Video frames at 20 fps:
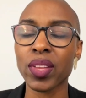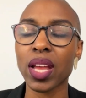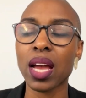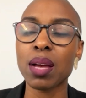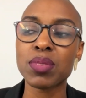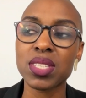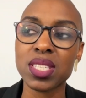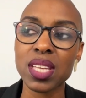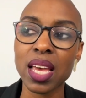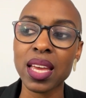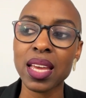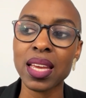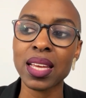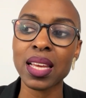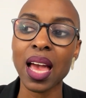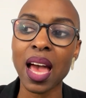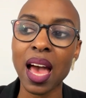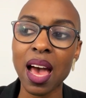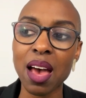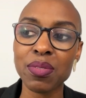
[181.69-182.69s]
I'm saying
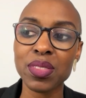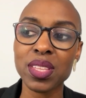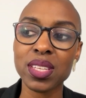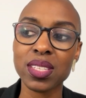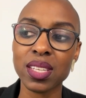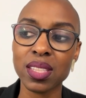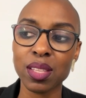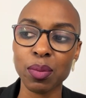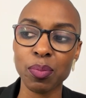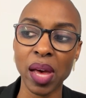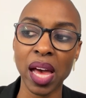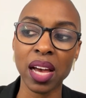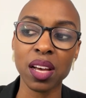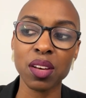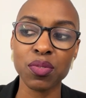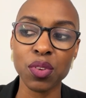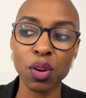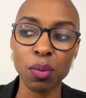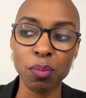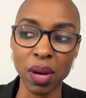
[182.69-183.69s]
have this in the back
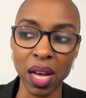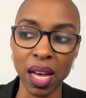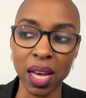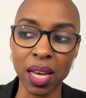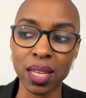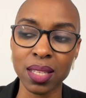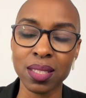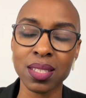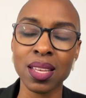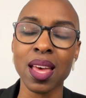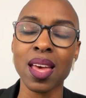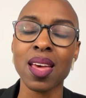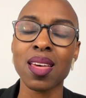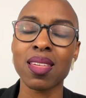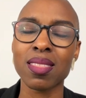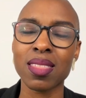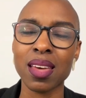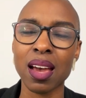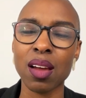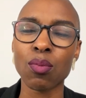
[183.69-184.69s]
of your mind
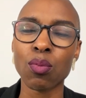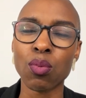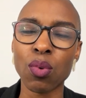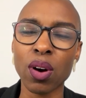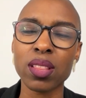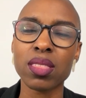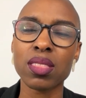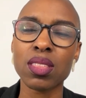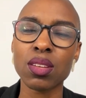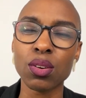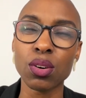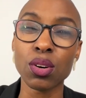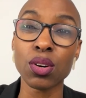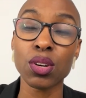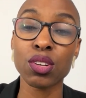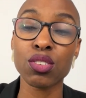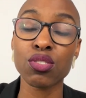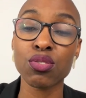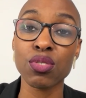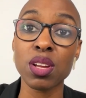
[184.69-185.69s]
that what the
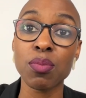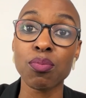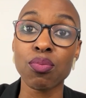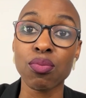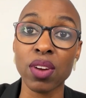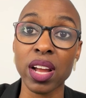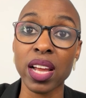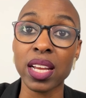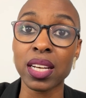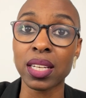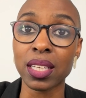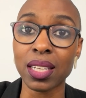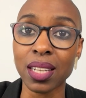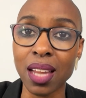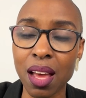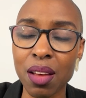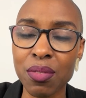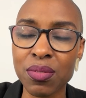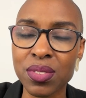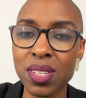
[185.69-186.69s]
auditory brain
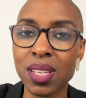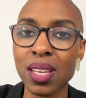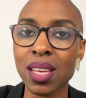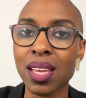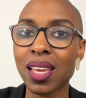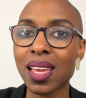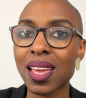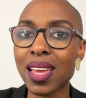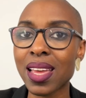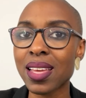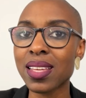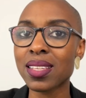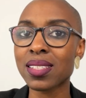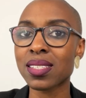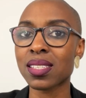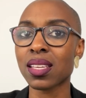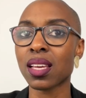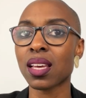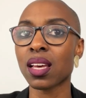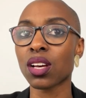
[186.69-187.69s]
loves
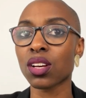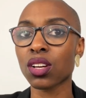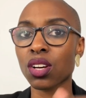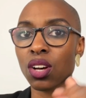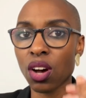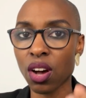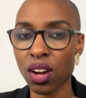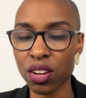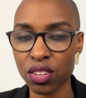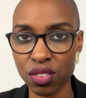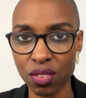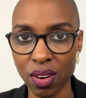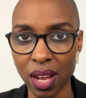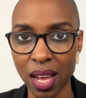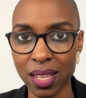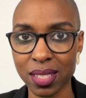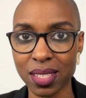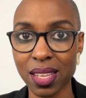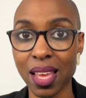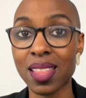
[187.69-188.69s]
is
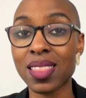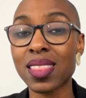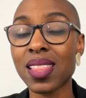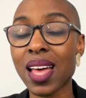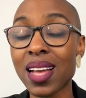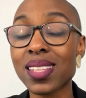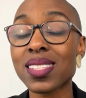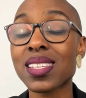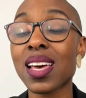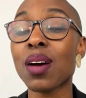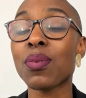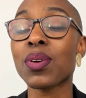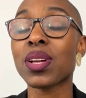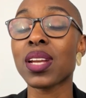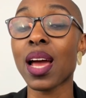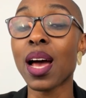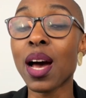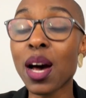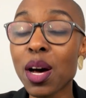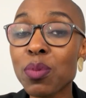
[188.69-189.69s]
contrast. And that's how it
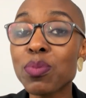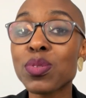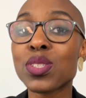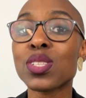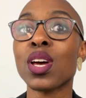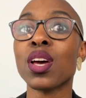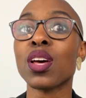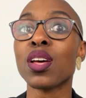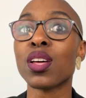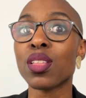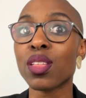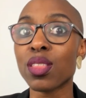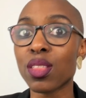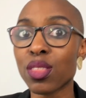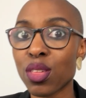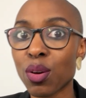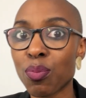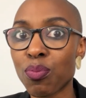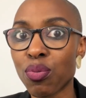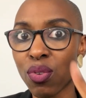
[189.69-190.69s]
helps
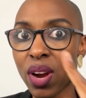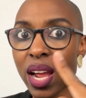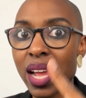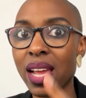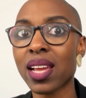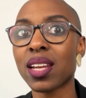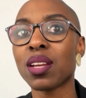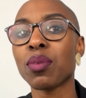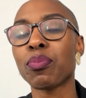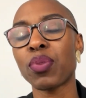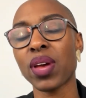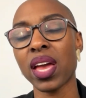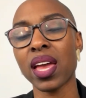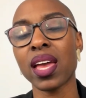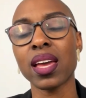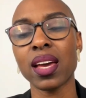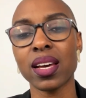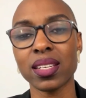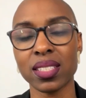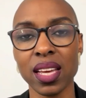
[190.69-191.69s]
the brain
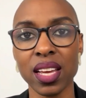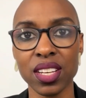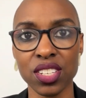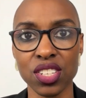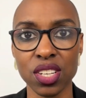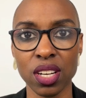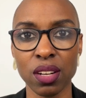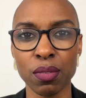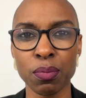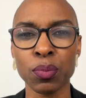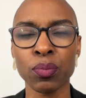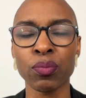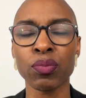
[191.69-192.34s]
pay attention.